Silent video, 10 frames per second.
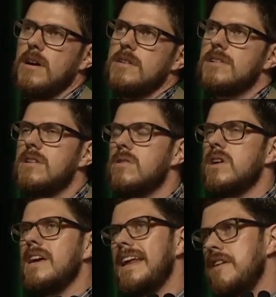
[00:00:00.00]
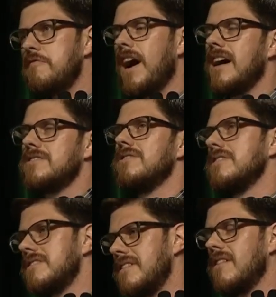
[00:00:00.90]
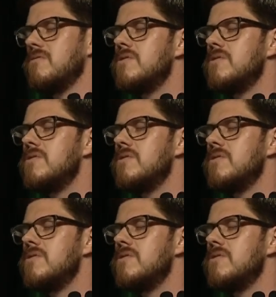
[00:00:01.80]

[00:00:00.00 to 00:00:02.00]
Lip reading: So any voxel that's not